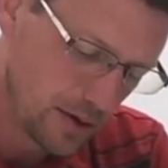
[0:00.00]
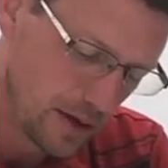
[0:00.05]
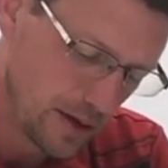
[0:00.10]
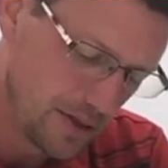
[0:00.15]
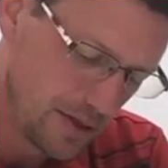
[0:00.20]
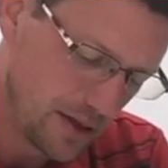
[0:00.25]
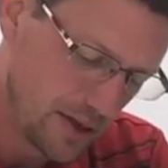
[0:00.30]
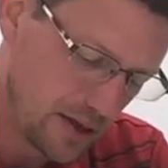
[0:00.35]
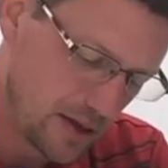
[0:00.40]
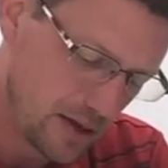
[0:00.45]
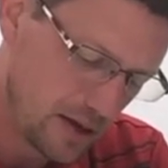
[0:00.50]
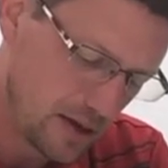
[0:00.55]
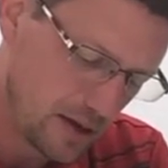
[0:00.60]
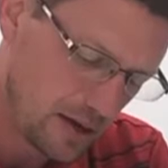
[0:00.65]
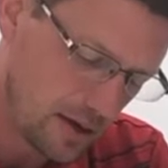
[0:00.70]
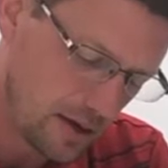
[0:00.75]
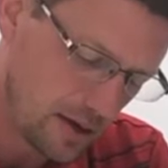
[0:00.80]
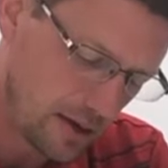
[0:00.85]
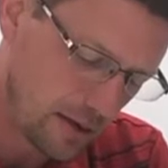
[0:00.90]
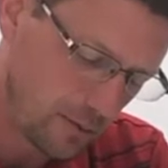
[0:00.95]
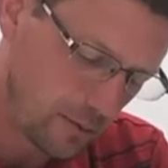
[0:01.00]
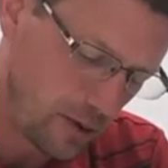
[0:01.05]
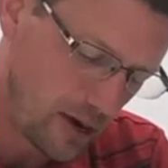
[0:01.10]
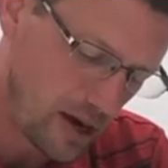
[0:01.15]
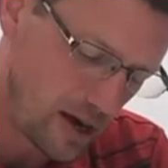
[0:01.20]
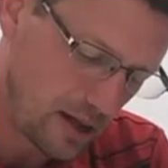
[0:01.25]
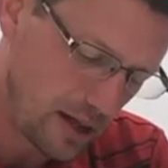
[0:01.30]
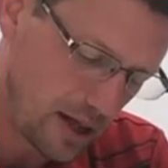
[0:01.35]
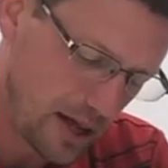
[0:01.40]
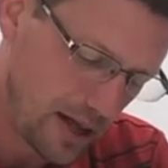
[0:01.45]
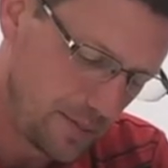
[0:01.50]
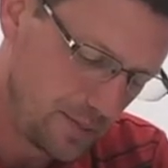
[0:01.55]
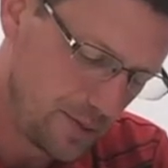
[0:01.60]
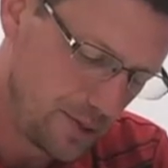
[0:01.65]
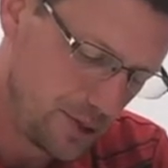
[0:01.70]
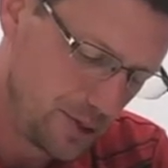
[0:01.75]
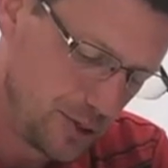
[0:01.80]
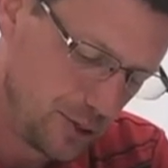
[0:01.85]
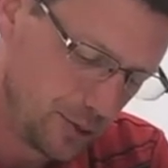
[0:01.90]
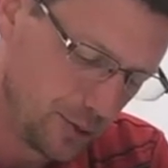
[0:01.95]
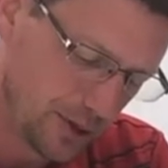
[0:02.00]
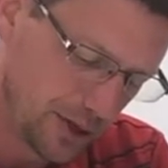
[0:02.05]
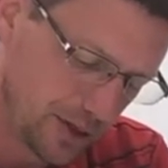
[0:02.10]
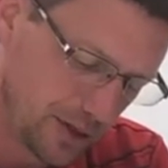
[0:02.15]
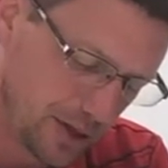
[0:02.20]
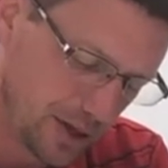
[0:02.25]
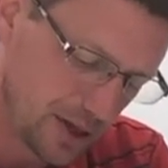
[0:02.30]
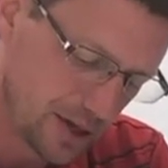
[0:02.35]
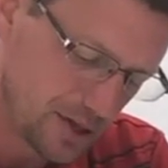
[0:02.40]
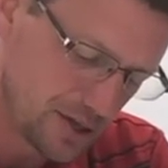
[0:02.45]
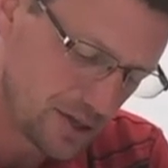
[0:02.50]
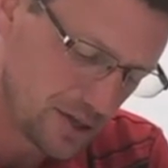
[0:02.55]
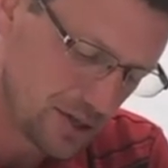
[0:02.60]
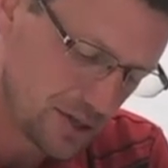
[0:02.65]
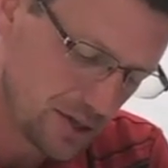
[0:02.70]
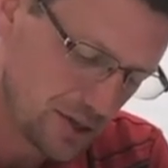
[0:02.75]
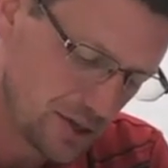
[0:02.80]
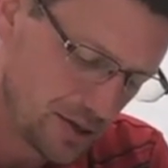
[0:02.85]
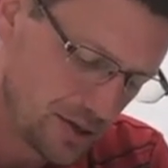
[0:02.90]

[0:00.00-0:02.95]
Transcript: And then while I'm doing this,